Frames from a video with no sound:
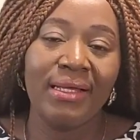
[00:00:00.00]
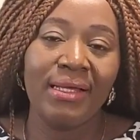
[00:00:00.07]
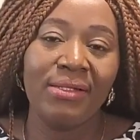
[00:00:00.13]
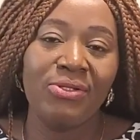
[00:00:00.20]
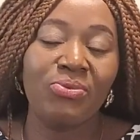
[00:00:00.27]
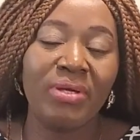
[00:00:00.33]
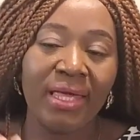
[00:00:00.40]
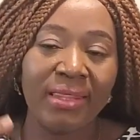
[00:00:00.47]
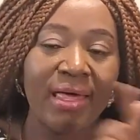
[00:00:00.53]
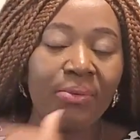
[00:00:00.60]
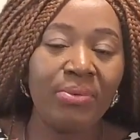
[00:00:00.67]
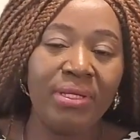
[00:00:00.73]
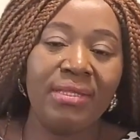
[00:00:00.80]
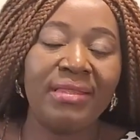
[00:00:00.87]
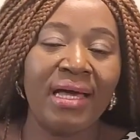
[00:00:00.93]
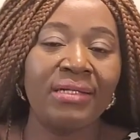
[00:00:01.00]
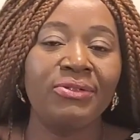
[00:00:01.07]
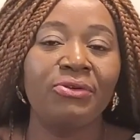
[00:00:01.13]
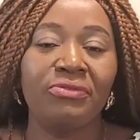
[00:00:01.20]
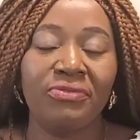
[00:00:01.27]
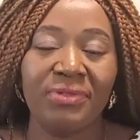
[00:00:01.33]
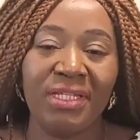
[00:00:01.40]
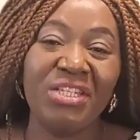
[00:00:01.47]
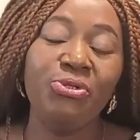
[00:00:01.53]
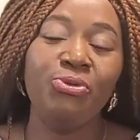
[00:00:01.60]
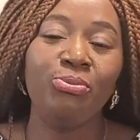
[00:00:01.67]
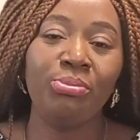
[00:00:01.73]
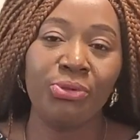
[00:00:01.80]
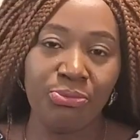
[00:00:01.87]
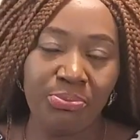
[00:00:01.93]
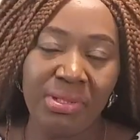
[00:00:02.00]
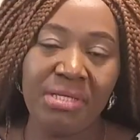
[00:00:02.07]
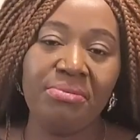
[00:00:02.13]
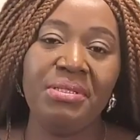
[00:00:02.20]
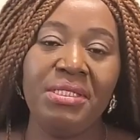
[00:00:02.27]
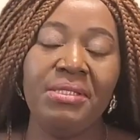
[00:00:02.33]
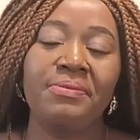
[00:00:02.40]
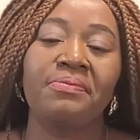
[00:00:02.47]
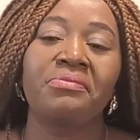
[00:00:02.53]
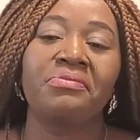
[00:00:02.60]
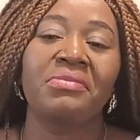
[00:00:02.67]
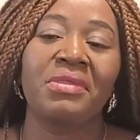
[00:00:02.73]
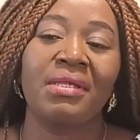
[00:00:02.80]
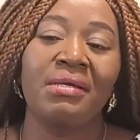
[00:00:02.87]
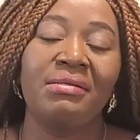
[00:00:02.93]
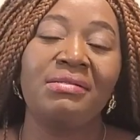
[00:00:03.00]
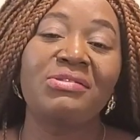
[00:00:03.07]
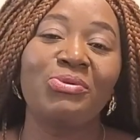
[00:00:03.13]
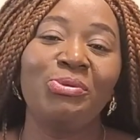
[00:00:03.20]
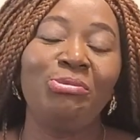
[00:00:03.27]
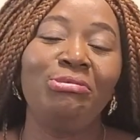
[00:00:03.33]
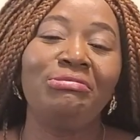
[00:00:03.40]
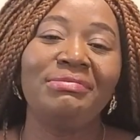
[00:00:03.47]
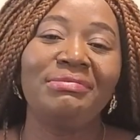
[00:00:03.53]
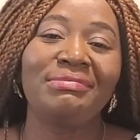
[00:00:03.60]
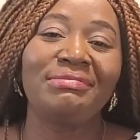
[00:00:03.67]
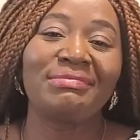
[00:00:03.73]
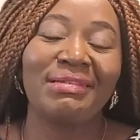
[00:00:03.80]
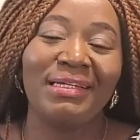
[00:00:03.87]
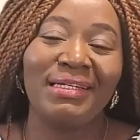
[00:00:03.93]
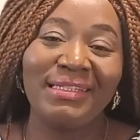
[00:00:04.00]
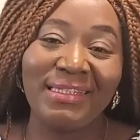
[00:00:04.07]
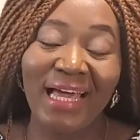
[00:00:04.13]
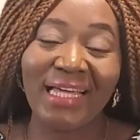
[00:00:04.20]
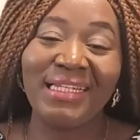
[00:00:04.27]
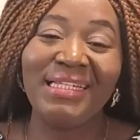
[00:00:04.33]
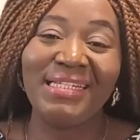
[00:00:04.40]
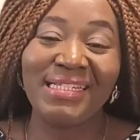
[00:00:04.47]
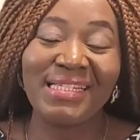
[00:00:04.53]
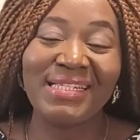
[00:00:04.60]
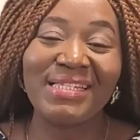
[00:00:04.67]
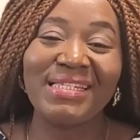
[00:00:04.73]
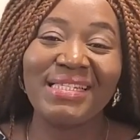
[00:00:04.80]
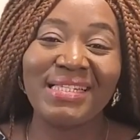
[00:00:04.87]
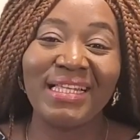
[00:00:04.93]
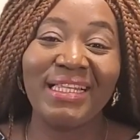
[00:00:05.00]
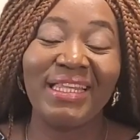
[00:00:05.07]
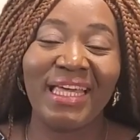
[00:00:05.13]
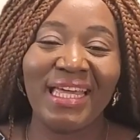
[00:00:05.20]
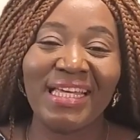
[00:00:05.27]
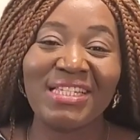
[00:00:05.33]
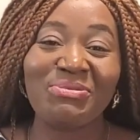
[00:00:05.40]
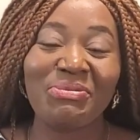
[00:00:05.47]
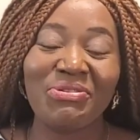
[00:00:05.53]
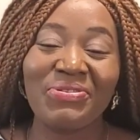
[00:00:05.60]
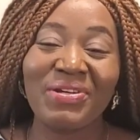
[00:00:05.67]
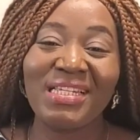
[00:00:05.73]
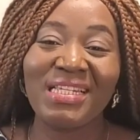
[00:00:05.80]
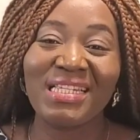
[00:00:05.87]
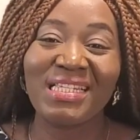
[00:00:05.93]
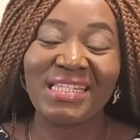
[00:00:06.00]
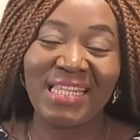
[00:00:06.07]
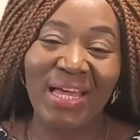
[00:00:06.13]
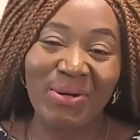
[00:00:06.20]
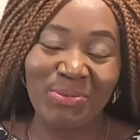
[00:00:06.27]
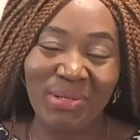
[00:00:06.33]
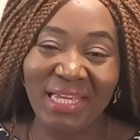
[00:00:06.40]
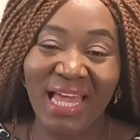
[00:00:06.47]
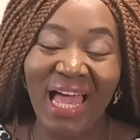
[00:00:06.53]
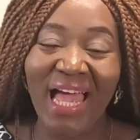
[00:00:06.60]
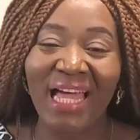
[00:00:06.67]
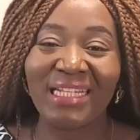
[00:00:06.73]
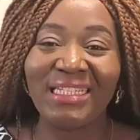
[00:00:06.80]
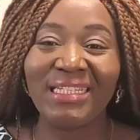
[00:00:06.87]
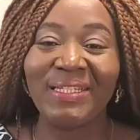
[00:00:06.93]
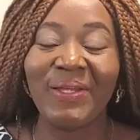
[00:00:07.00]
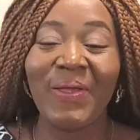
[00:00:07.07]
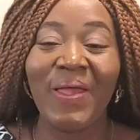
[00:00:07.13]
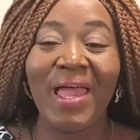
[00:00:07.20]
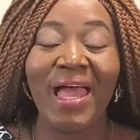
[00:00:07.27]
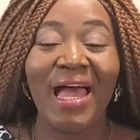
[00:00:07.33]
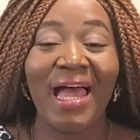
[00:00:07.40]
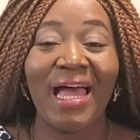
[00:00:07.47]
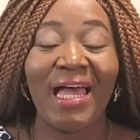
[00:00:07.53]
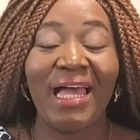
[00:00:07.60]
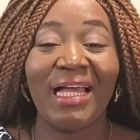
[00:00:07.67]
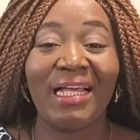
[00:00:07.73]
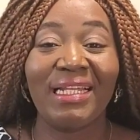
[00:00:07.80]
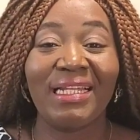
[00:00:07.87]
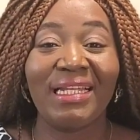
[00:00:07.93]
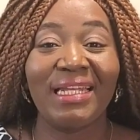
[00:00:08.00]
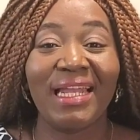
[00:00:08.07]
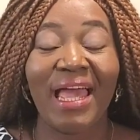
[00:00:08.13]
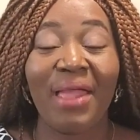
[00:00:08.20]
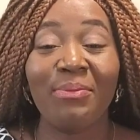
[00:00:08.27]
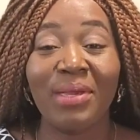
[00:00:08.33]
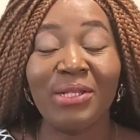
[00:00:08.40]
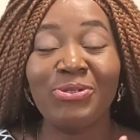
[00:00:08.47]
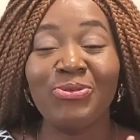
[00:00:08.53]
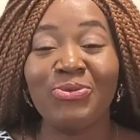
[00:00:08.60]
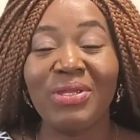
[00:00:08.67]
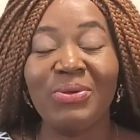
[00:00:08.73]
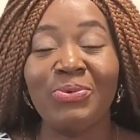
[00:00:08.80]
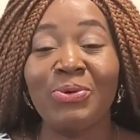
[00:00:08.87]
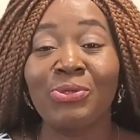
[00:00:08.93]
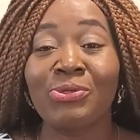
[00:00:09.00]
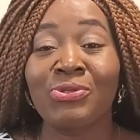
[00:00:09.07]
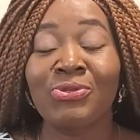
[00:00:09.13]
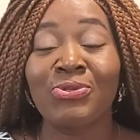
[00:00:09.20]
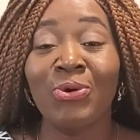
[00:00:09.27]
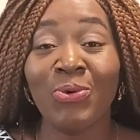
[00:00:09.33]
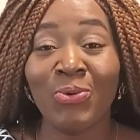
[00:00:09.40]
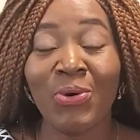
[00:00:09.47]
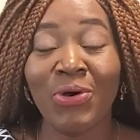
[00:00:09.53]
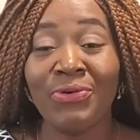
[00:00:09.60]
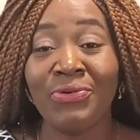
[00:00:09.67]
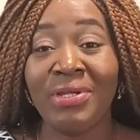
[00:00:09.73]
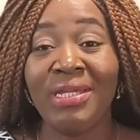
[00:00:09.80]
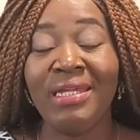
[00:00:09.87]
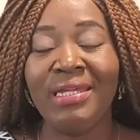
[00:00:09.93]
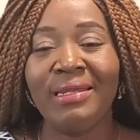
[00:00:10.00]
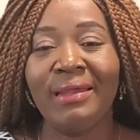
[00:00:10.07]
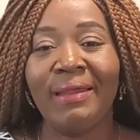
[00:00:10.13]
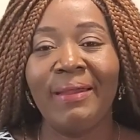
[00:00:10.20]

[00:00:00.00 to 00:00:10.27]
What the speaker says: together with that of the newborn baby. So that is the experience that we had, and I bet you it was so worrying